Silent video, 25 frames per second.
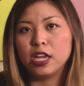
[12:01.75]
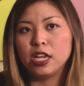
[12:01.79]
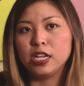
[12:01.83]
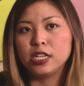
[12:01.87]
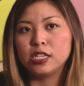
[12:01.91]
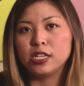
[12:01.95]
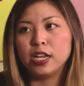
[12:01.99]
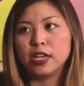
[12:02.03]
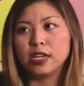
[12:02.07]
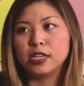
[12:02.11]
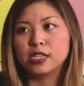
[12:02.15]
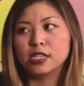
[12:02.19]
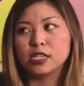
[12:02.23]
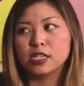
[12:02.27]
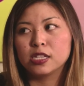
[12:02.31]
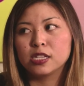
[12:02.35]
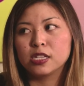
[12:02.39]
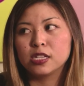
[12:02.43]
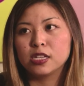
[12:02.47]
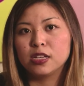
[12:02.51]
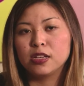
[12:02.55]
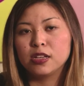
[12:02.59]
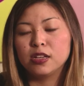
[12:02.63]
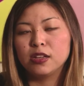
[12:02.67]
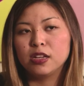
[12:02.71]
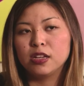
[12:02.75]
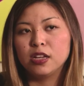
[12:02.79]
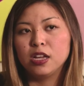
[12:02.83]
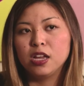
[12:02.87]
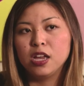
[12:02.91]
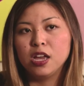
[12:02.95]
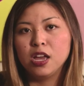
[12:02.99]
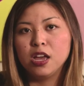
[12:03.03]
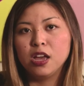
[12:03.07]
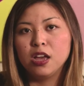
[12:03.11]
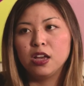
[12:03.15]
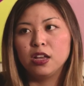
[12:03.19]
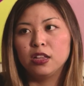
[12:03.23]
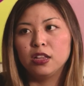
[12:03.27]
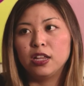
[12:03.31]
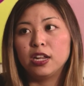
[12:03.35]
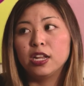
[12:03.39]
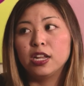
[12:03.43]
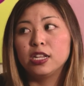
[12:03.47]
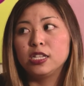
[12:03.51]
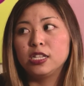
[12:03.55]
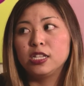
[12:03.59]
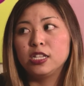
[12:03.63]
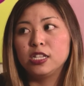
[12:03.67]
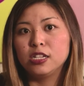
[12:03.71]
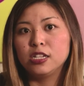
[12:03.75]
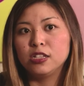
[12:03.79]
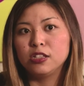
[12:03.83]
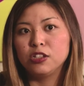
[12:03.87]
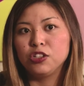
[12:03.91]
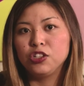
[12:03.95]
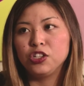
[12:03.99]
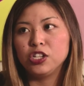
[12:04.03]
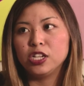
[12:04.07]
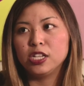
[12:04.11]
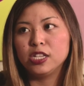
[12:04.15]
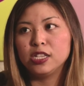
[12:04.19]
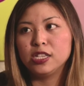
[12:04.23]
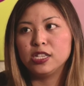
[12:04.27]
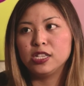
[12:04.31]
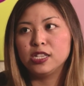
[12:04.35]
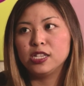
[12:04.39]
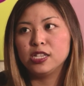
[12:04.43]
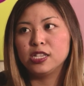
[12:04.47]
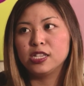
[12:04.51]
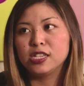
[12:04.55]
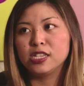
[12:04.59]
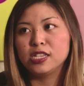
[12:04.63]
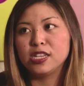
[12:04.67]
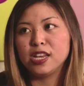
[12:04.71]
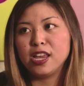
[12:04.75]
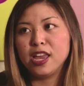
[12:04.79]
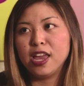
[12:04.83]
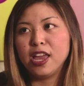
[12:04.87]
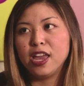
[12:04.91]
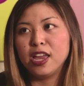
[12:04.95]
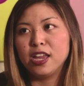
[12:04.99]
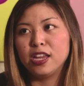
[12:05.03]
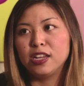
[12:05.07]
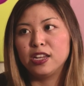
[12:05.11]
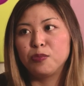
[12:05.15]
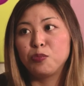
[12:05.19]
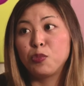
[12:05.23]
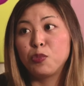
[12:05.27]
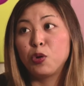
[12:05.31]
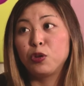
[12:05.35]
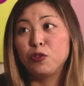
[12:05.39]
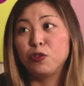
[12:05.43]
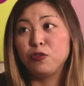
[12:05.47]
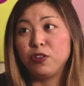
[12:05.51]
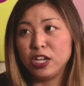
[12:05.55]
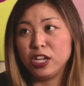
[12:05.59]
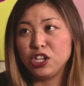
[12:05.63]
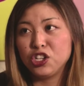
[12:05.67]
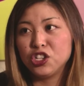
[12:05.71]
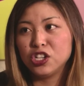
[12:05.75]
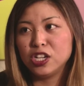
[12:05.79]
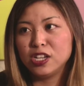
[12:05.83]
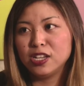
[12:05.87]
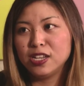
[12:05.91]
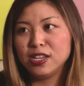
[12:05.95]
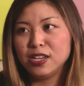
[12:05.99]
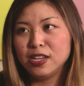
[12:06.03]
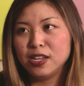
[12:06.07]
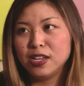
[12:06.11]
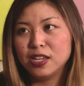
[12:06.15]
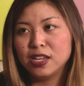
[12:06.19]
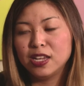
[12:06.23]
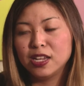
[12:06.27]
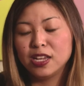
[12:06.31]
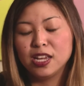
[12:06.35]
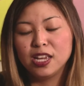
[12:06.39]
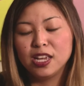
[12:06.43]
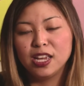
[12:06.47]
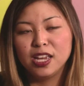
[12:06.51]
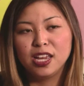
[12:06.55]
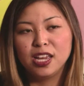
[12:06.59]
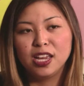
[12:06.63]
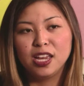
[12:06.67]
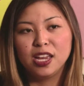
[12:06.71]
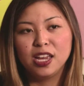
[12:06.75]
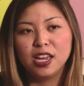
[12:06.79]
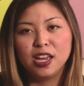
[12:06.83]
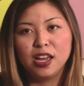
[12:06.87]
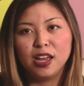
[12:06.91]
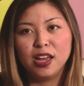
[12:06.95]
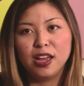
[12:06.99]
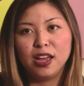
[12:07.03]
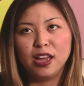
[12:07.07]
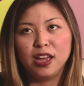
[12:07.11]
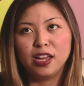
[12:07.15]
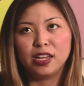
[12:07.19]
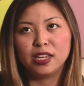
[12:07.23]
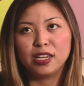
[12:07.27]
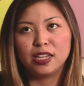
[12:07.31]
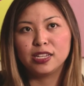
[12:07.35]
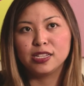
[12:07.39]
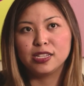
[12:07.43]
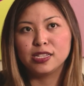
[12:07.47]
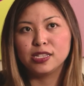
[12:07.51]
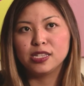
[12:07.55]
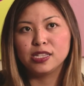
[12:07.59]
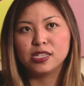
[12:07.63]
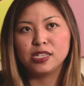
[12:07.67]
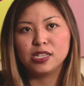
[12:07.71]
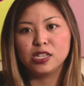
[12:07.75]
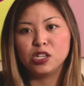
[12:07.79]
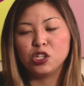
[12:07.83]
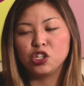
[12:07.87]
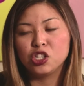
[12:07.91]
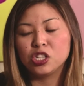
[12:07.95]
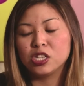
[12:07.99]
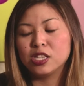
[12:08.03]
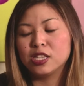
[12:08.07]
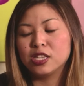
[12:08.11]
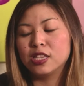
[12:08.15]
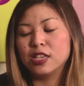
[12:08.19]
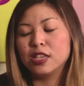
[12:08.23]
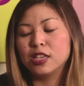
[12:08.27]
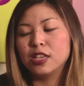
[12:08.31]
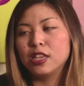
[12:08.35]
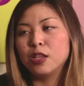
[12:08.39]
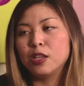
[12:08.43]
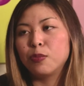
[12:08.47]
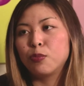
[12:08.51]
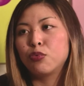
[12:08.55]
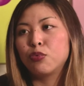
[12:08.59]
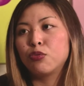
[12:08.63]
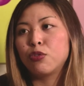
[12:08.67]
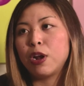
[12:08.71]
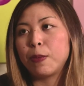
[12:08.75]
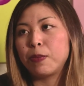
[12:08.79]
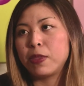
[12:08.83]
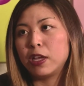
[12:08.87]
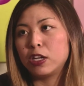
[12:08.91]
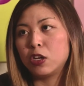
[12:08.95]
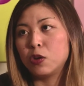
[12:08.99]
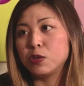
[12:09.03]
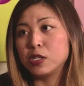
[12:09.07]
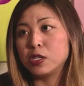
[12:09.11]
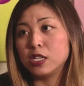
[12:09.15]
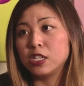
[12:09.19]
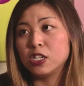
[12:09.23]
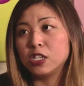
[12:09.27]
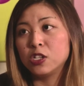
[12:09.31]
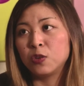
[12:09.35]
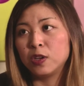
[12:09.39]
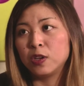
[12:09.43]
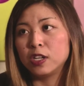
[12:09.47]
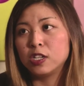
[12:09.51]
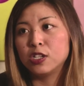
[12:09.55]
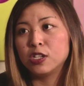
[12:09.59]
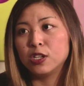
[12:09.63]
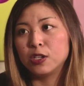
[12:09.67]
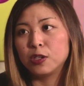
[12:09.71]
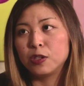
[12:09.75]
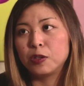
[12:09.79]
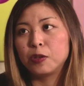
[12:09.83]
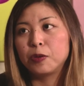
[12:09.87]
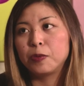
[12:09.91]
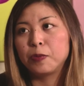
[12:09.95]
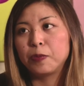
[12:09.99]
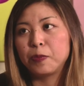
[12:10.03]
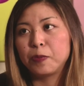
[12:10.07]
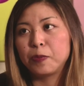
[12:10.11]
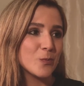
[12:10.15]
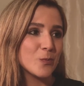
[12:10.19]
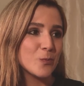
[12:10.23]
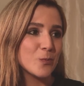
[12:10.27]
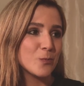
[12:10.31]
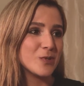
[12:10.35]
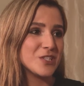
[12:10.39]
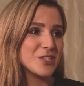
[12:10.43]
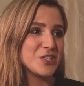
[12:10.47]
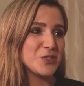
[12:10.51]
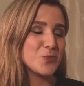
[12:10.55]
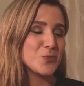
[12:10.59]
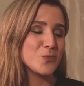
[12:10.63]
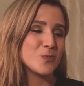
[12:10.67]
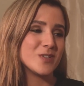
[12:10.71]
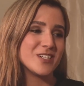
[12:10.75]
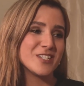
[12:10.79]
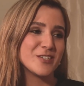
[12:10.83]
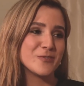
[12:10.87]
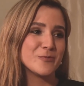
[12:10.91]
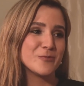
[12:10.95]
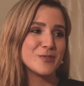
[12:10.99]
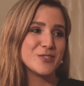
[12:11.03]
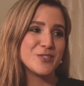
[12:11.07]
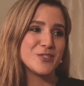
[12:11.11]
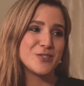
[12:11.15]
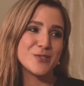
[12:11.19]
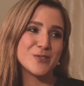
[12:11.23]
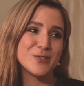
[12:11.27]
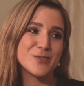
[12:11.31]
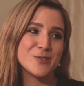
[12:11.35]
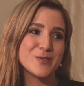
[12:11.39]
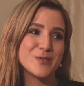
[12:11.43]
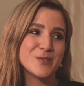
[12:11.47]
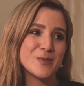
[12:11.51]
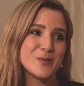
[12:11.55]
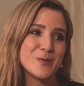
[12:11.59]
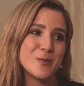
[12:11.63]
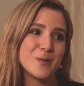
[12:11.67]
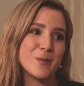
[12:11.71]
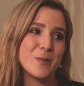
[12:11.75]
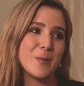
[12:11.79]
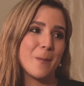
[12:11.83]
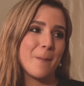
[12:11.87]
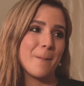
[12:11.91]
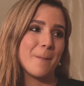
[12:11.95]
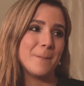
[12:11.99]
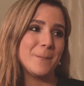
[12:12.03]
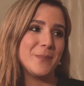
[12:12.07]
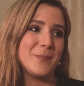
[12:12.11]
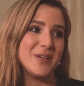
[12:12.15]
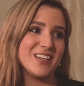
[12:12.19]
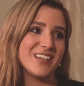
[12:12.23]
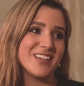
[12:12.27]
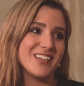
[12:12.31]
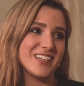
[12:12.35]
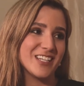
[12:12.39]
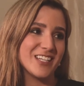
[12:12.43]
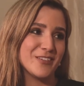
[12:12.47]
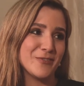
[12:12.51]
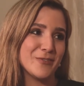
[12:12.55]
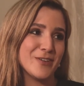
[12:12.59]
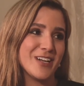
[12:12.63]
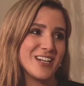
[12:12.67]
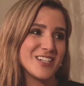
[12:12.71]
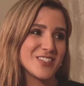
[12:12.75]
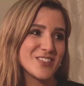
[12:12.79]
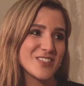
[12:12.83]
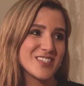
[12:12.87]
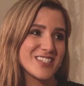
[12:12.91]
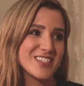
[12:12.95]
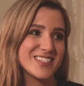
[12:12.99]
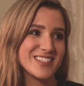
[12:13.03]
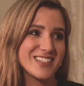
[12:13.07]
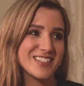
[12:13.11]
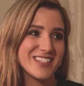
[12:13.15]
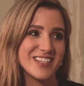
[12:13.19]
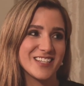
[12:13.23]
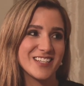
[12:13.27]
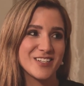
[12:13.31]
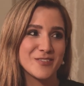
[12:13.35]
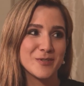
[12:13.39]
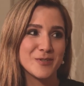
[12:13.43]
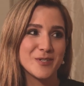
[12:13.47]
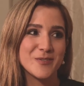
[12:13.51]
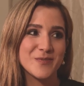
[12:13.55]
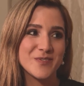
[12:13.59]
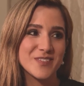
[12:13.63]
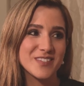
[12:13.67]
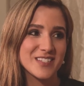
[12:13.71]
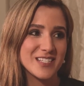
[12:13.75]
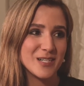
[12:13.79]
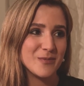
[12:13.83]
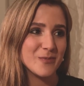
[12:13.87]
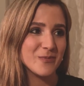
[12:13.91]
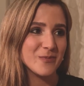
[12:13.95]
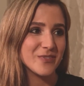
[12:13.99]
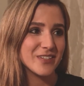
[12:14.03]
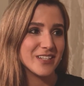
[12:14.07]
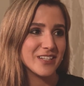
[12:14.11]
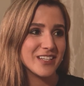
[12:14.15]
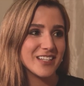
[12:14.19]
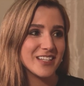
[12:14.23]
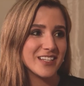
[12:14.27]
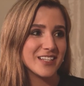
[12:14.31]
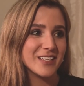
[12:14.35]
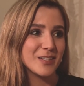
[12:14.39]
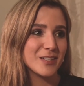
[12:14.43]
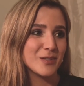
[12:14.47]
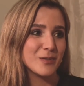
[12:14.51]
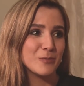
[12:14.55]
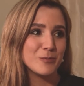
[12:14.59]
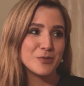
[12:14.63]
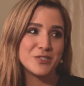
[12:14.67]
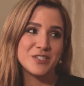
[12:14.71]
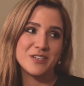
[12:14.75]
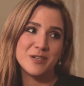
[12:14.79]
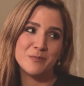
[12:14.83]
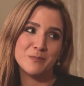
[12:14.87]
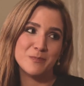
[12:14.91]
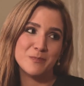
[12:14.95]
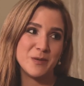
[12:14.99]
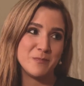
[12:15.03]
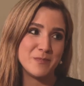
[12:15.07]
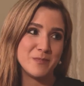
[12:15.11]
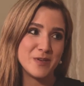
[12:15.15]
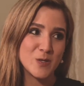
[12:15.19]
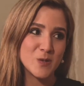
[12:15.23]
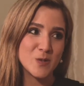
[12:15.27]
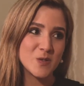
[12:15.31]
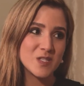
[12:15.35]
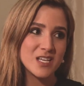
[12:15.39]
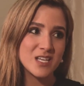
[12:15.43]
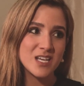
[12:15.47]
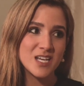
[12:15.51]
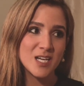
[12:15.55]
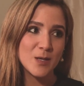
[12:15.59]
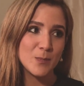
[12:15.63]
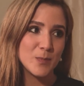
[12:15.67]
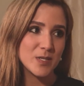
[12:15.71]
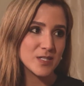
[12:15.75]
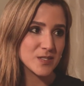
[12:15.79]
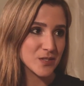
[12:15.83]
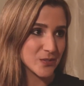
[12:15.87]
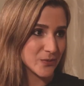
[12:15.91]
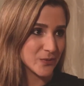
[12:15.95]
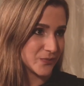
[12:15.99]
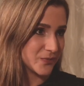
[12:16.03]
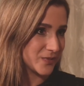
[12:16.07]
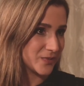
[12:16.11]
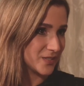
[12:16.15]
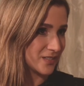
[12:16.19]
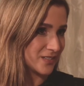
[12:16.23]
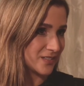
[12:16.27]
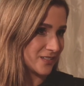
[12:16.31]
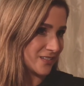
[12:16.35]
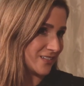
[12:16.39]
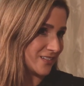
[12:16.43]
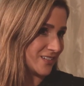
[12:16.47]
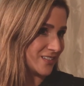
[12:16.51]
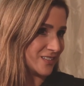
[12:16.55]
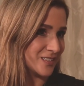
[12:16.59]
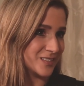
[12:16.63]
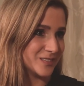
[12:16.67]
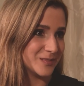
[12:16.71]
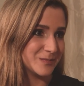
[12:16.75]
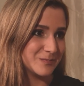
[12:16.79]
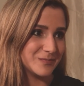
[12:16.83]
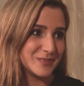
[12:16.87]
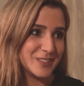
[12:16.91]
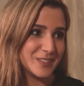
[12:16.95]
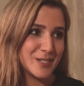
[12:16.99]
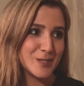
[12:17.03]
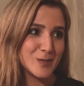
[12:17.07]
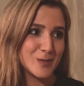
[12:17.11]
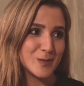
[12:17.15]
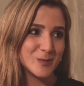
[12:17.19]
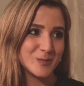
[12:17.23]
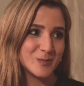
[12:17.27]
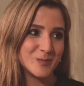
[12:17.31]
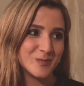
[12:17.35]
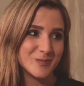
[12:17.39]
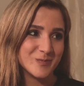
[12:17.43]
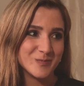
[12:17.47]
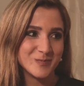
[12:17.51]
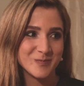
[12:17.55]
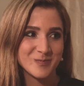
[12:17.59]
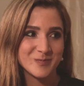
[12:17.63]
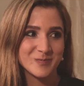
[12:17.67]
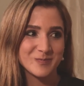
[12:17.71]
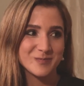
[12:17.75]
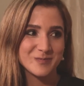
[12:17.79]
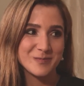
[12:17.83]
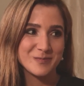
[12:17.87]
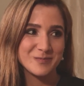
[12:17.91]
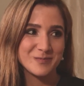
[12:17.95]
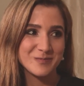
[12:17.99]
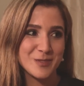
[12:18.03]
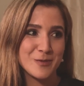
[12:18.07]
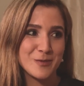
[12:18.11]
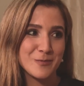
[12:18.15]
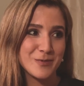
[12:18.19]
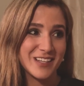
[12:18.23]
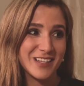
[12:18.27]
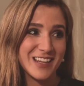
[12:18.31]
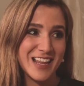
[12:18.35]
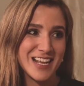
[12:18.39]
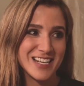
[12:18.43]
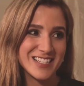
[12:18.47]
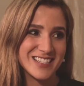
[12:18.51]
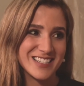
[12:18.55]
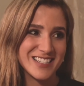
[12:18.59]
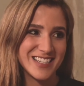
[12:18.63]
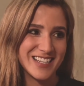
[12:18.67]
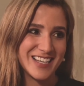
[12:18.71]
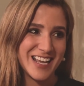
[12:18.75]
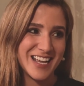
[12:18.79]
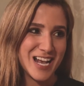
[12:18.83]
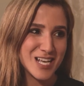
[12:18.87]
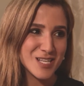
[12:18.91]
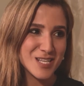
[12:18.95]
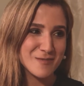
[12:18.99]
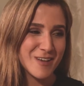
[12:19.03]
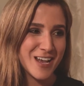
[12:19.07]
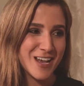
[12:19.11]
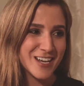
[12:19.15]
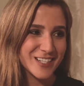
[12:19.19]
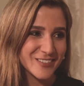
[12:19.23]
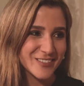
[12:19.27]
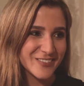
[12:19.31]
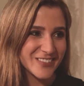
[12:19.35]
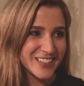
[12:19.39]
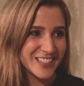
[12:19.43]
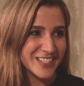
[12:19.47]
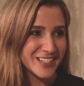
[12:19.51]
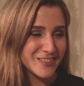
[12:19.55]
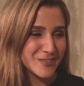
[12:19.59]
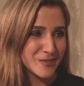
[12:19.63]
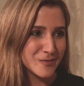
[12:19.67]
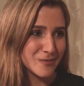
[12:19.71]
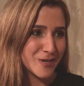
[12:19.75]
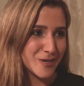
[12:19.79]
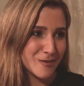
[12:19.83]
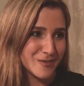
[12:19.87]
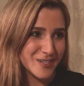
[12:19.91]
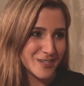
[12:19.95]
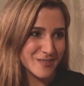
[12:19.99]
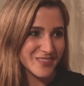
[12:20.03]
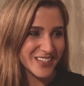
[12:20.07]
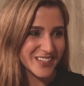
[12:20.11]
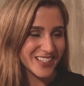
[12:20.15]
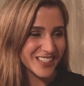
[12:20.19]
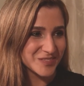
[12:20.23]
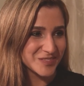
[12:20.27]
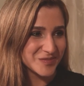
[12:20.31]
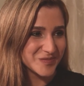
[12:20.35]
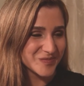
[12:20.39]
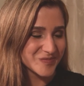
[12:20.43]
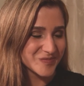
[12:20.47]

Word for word: It takes a lot of diligence and motivation because just the prep that goes into it too. Which one would you pick if you had to stick with something? Would it be music because of the yeah. you know Ooh, relaxing aspect right, of it? Right. What would it be?